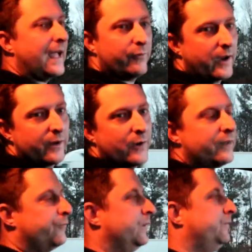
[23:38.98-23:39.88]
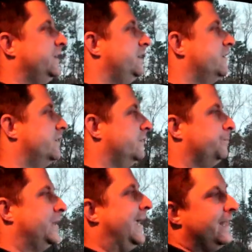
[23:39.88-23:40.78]
flat rate around 50 to
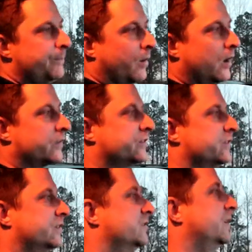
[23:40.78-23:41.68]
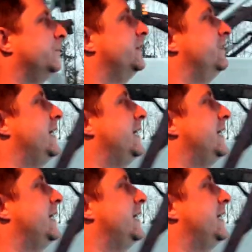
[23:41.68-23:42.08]
80 bucks, something like